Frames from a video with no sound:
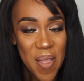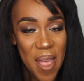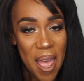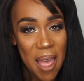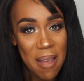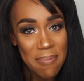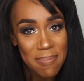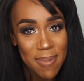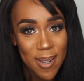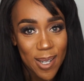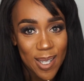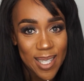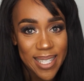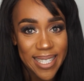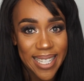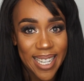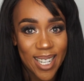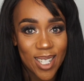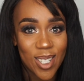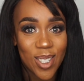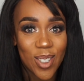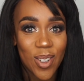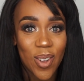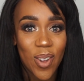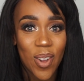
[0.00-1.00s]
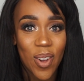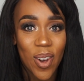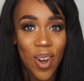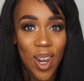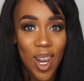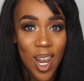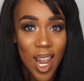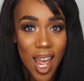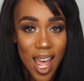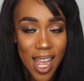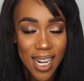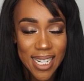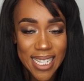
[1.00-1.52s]
upload schedule
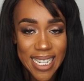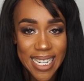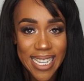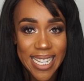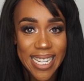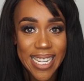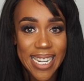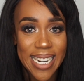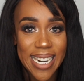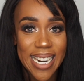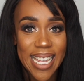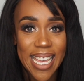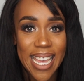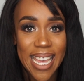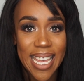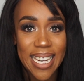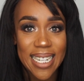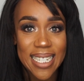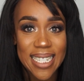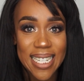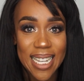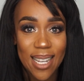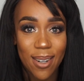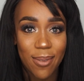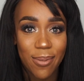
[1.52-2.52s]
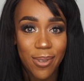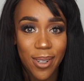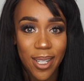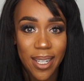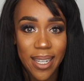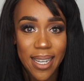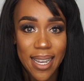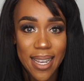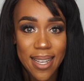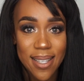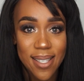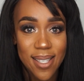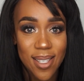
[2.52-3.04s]
locked in and done for you
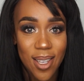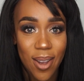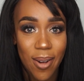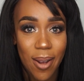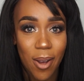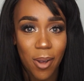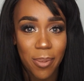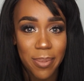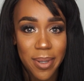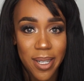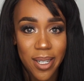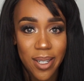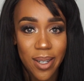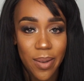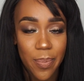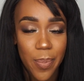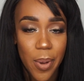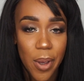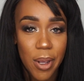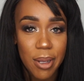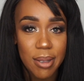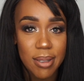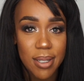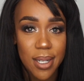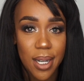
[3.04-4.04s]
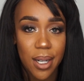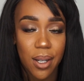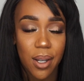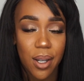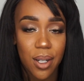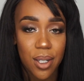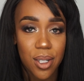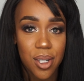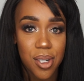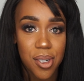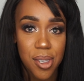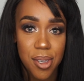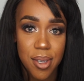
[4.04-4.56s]
guys, so I'll be posting
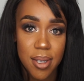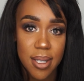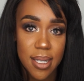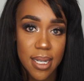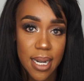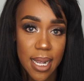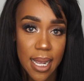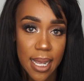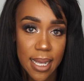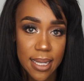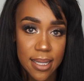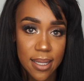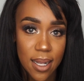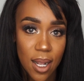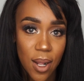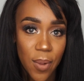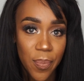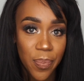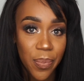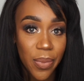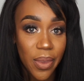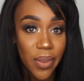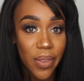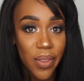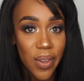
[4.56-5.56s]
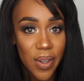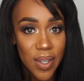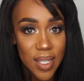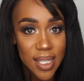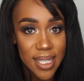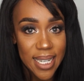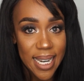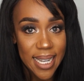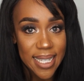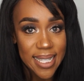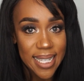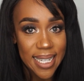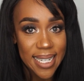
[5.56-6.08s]
on Tuesdays,
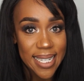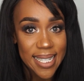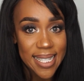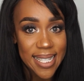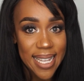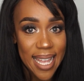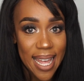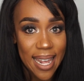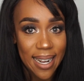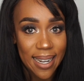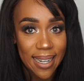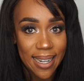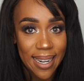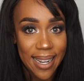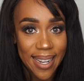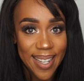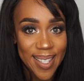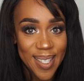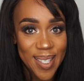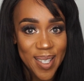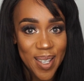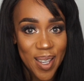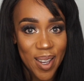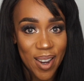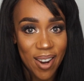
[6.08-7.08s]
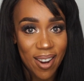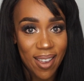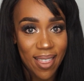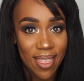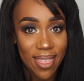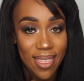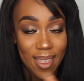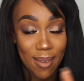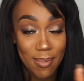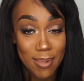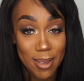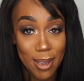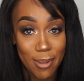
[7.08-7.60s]
Thursdays and Saturdays, so
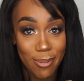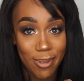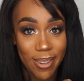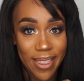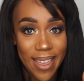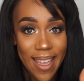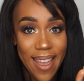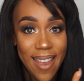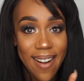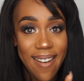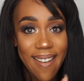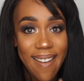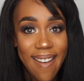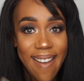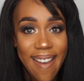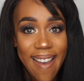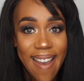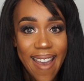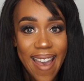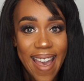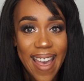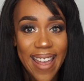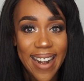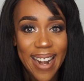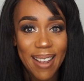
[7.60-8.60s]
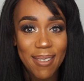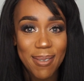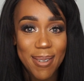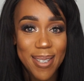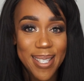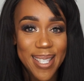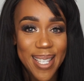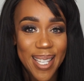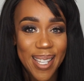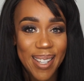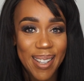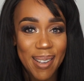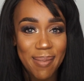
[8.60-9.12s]
thumbs up for that, and I will
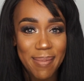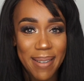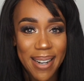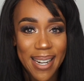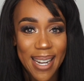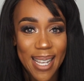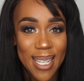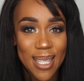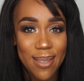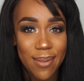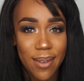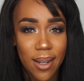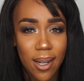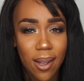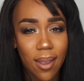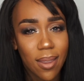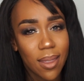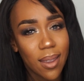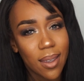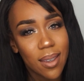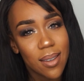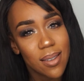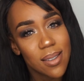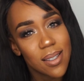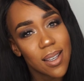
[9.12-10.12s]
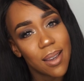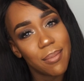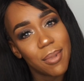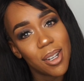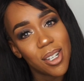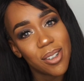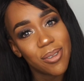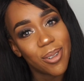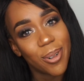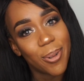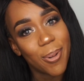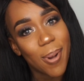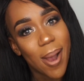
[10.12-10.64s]
see you in my next video. Thank you so
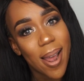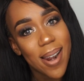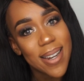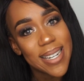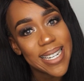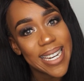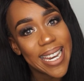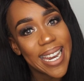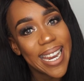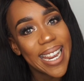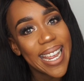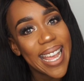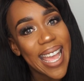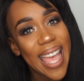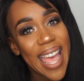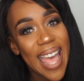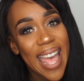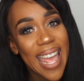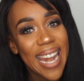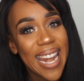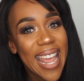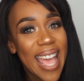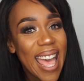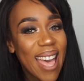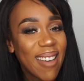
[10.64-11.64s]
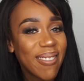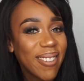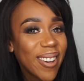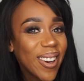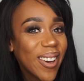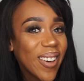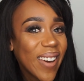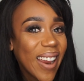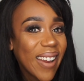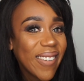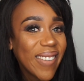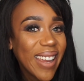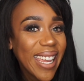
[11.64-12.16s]
much for watching and have a
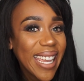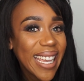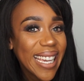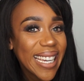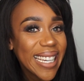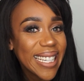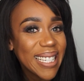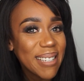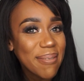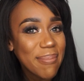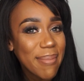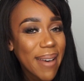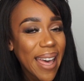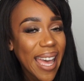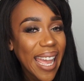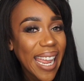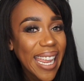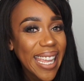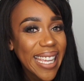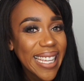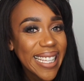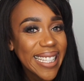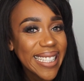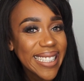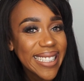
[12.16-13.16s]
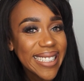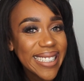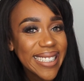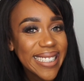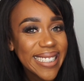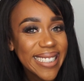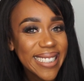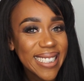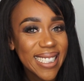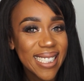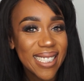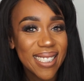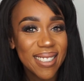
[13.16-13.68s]
great week.
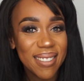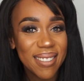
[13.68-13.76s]
Bye.